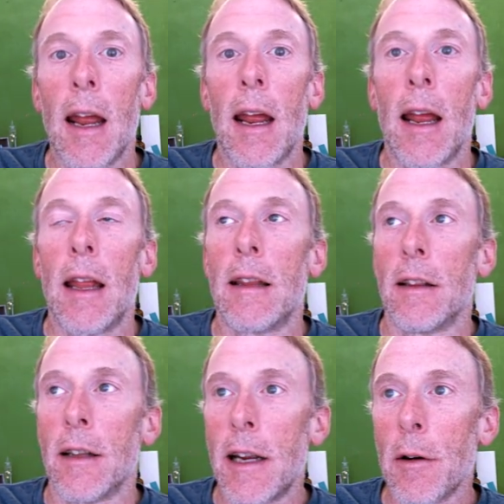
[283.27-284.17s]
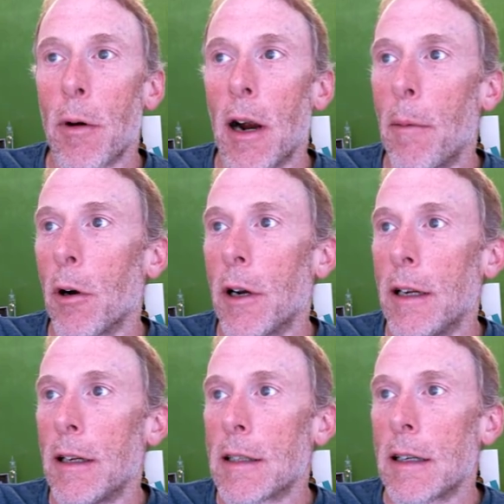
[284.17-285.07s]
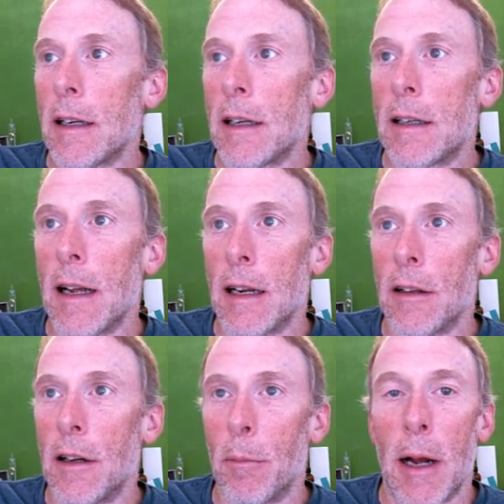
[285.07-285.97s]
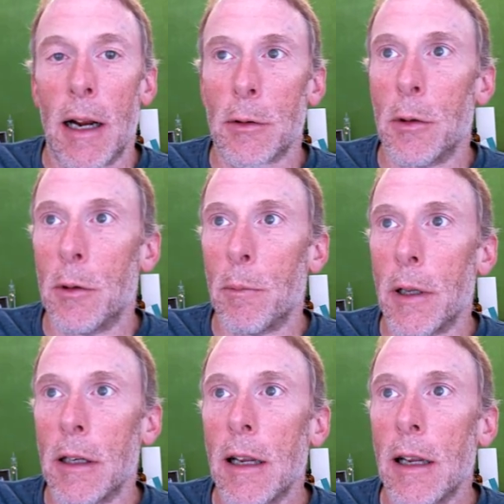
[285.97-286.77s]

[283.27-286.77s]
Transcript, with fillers: The layer properties dialog box will open.